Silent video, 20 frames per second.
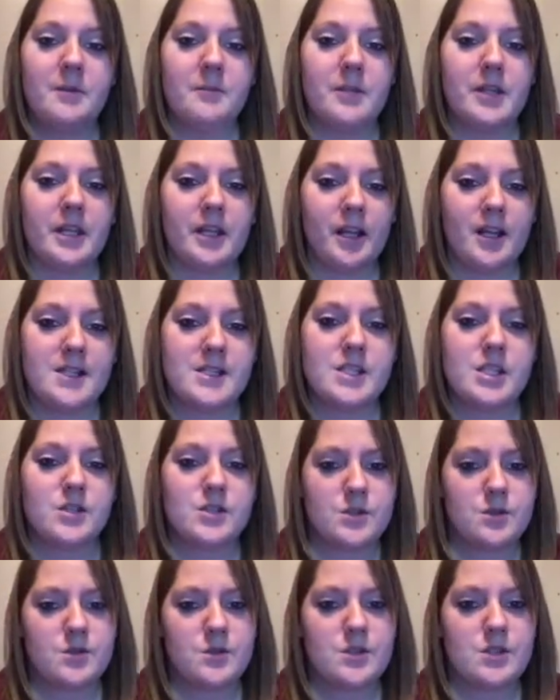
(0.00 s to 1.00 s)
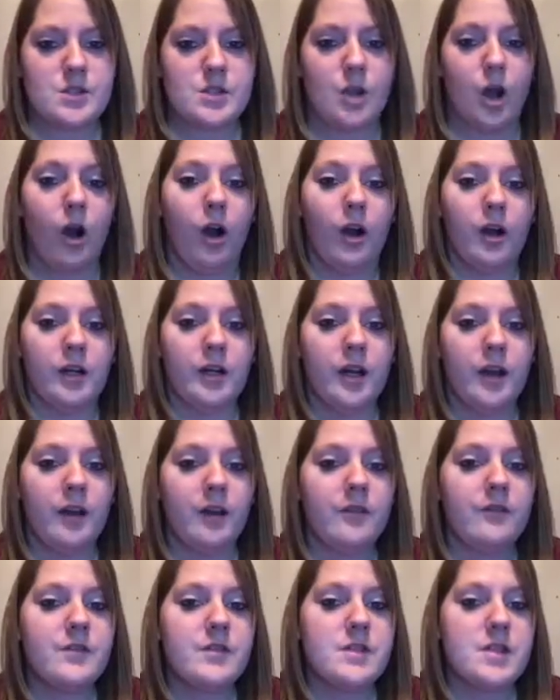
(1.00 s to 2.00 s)
Because the students are
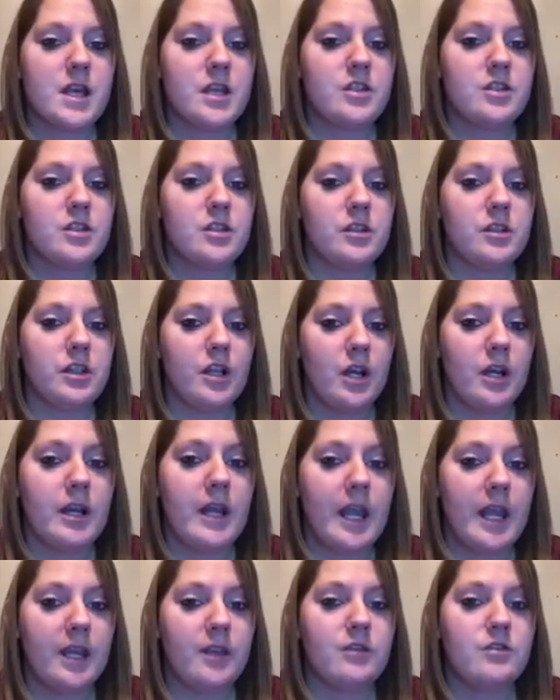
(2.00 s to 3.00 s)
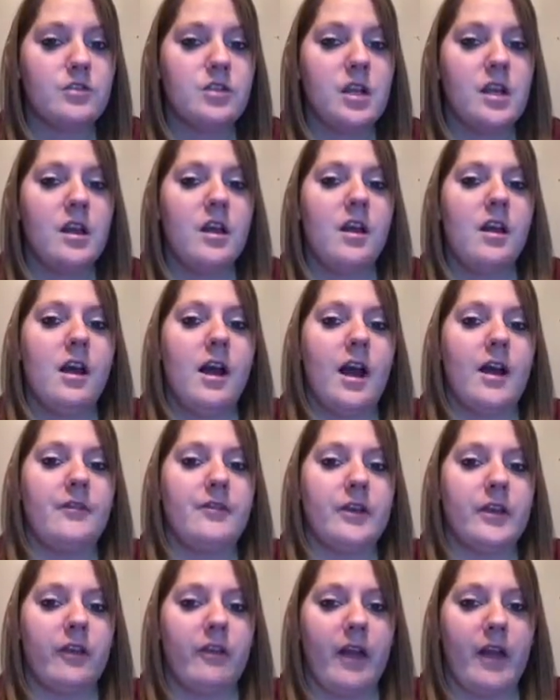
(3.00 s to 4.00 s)
of such young age, I
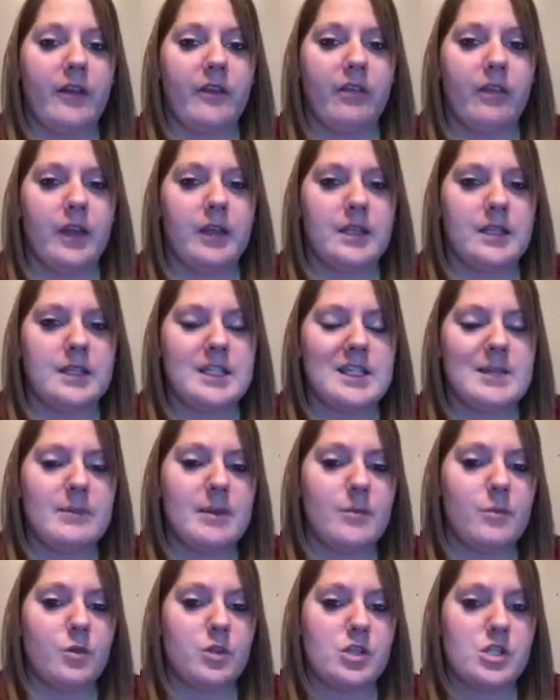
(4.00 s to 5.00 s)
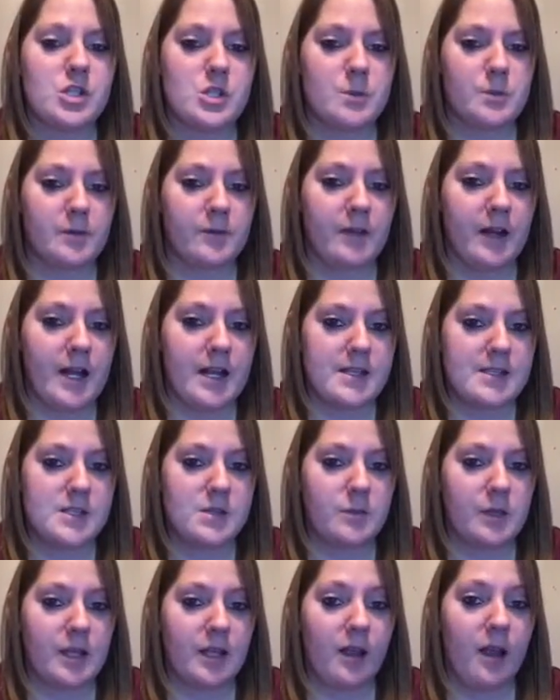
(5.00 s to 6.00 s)
feel like they need to be more
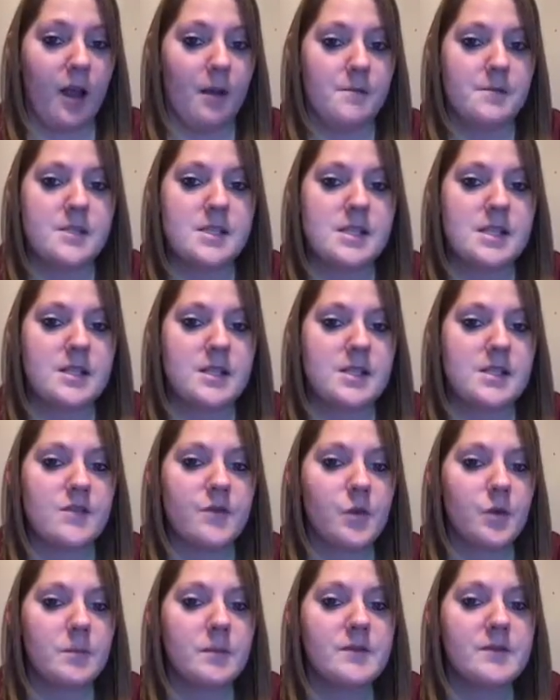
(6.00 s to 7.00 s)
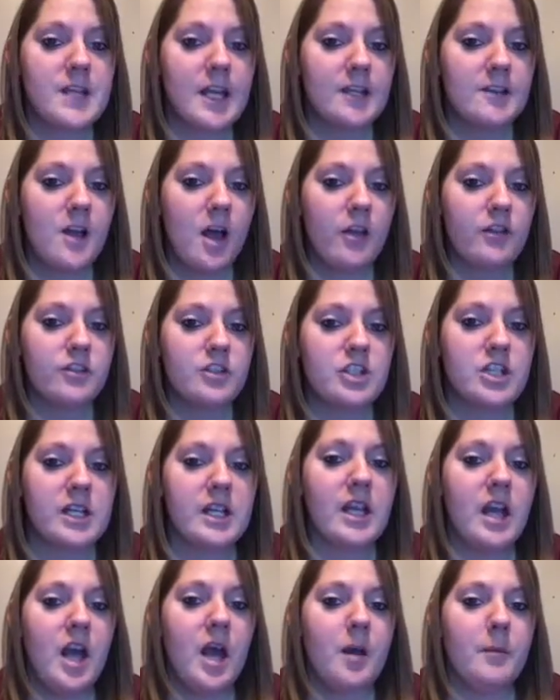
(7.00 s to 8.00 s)
supervised when it comes to this form of
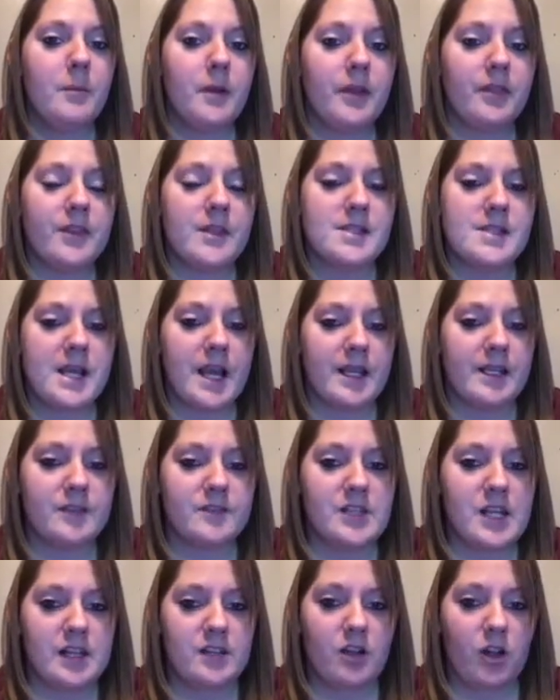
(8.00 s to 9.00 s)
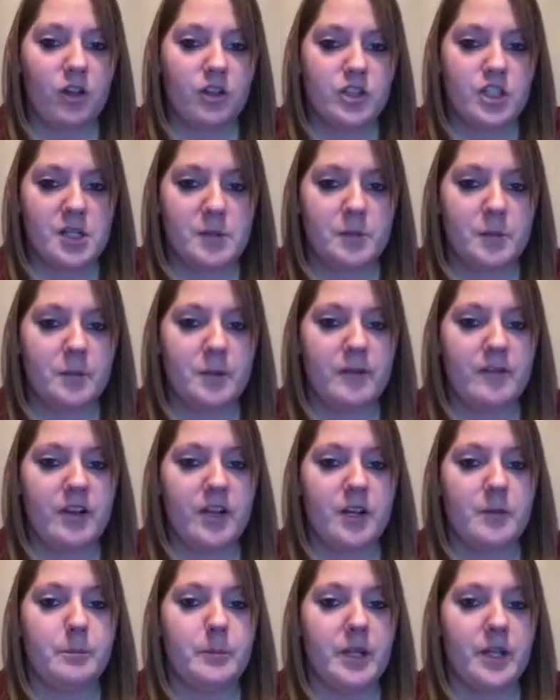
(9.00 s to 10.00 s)
technology, but this kind of technology would be
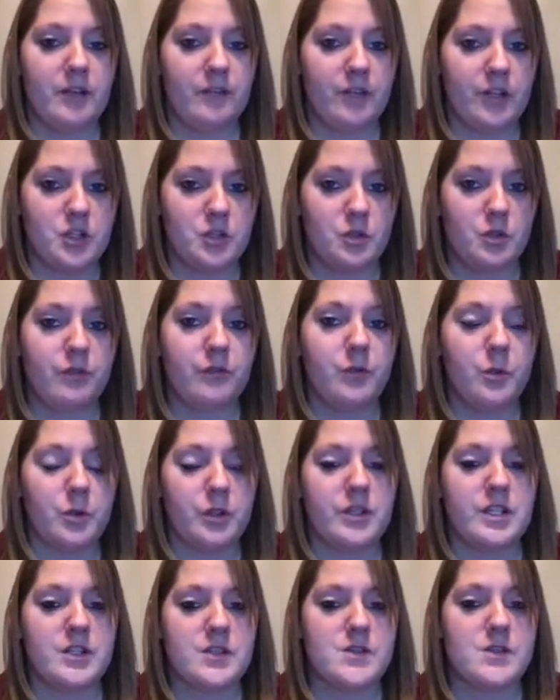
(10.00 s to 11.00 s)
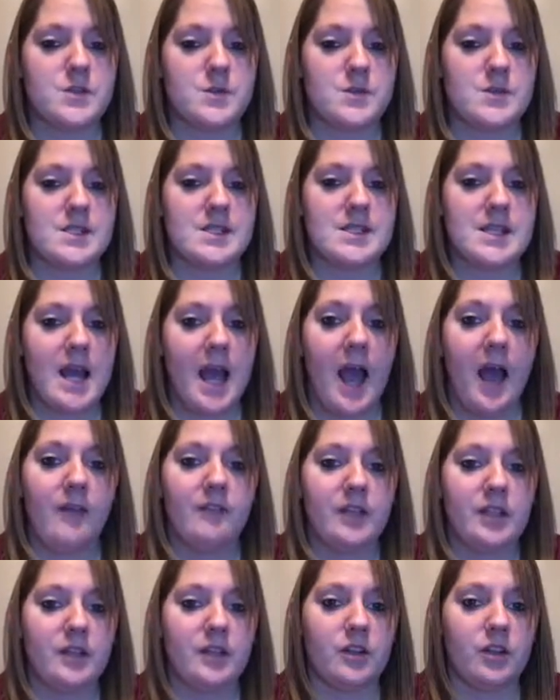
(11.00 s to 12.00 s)
very beneficial for these students to
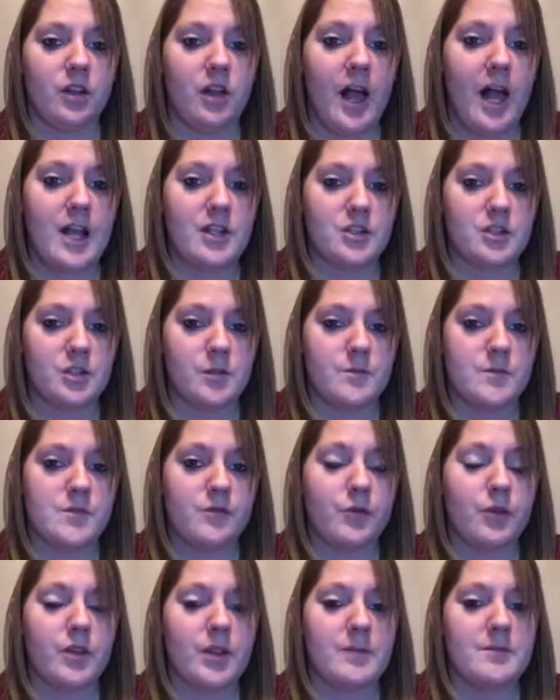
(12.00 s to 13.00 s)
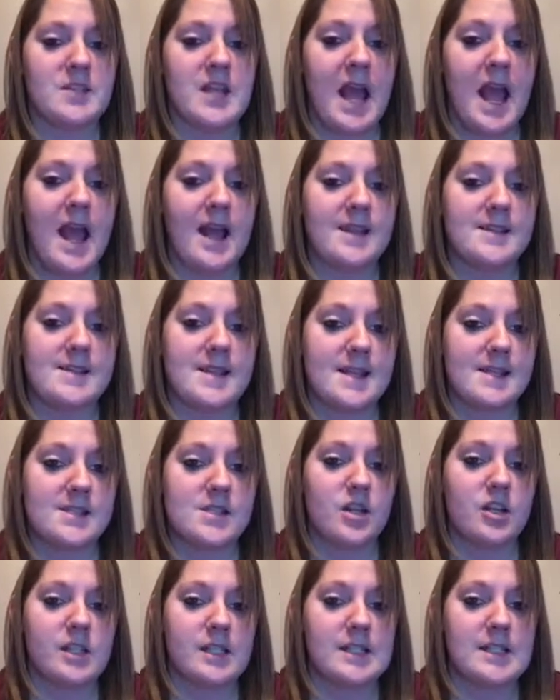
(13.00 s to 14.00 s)
have in their classrooms for them to
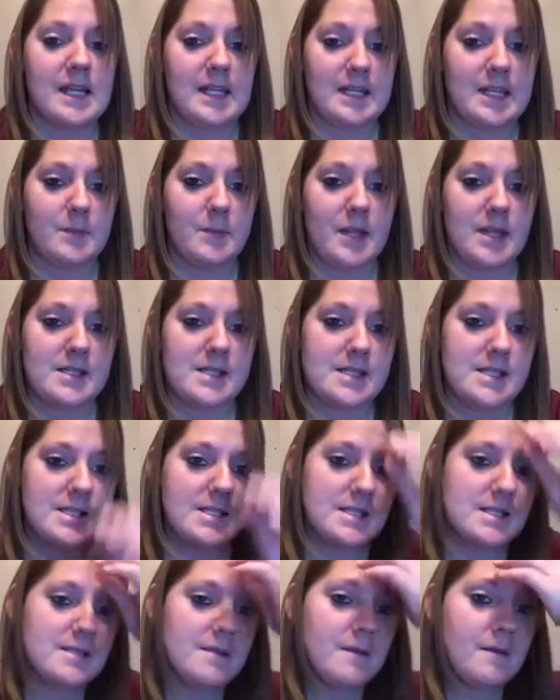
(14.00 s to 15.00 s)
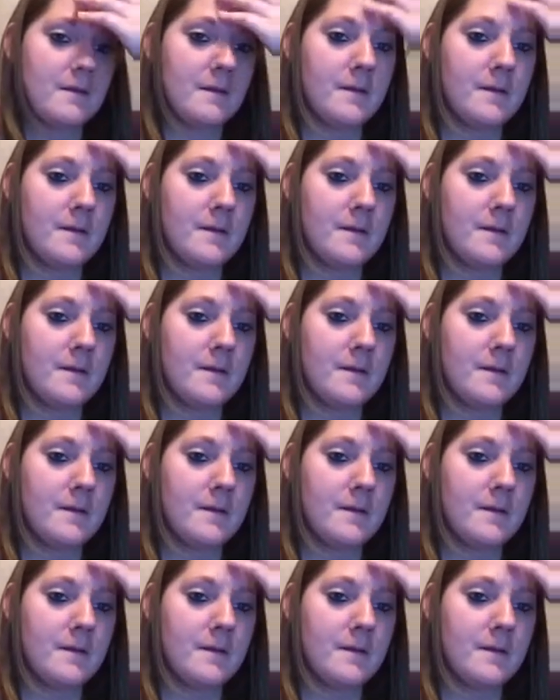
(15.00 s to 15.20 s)
access on a daily basis.